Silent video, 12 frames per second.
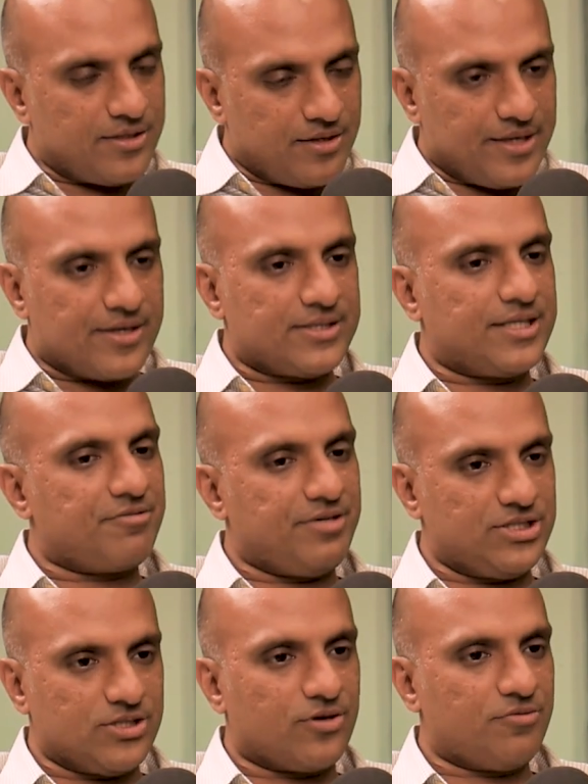Another
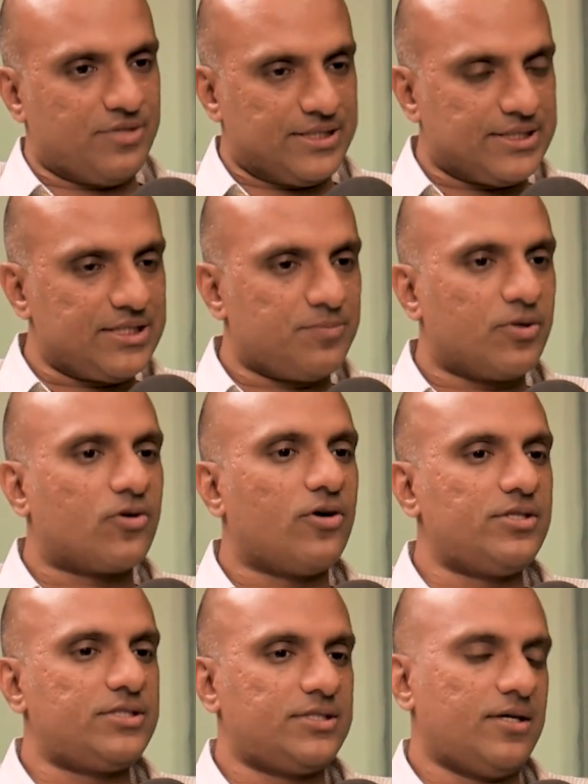interesting feature of this is
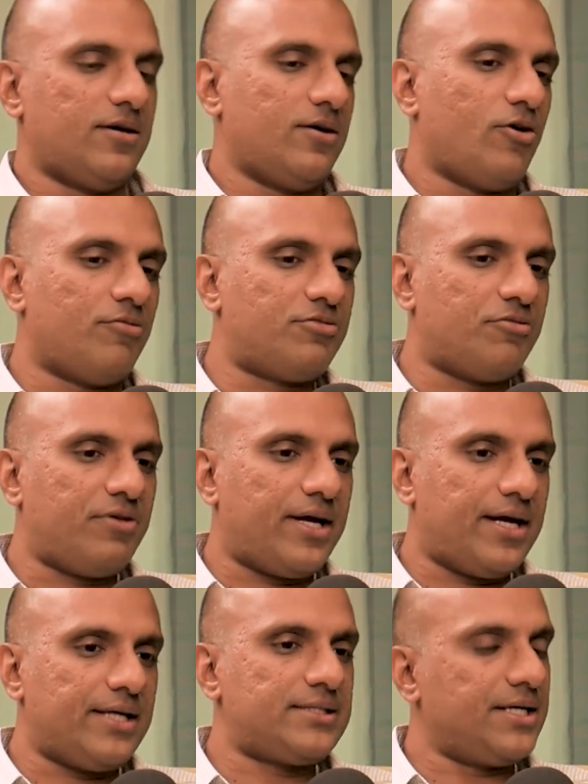because of the
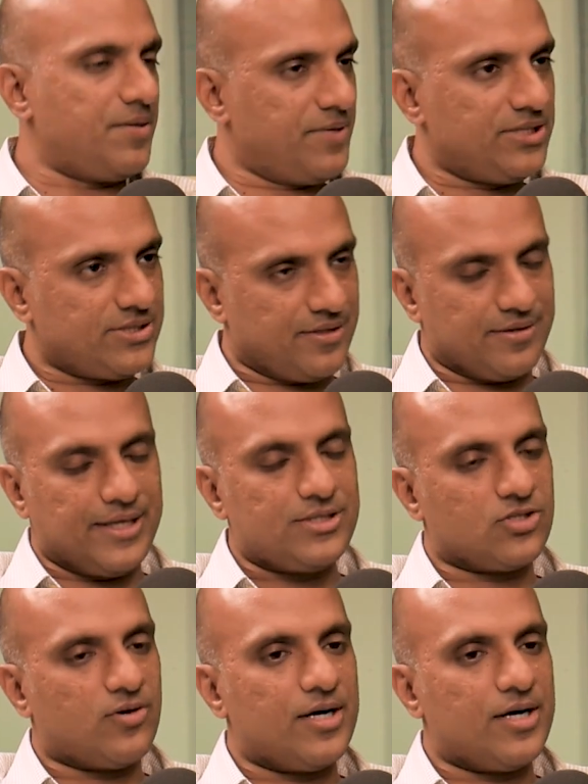way it's a debenture, right?